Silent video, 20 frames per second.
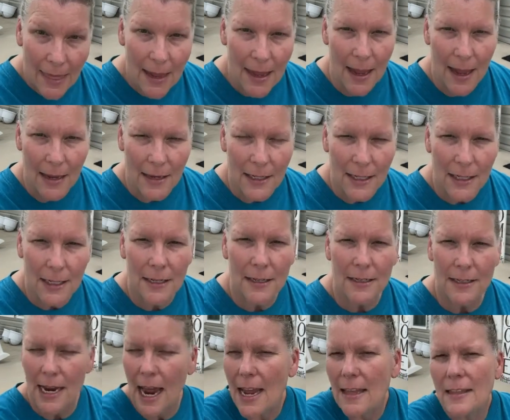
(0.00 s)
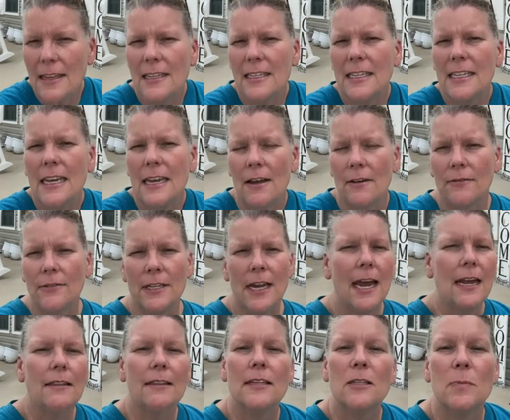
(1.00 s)
this gift,
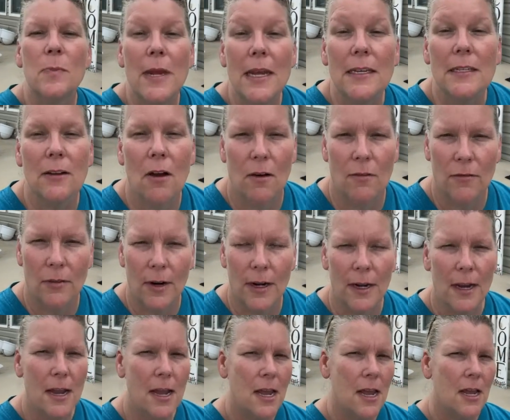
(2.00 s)
take this peace offering,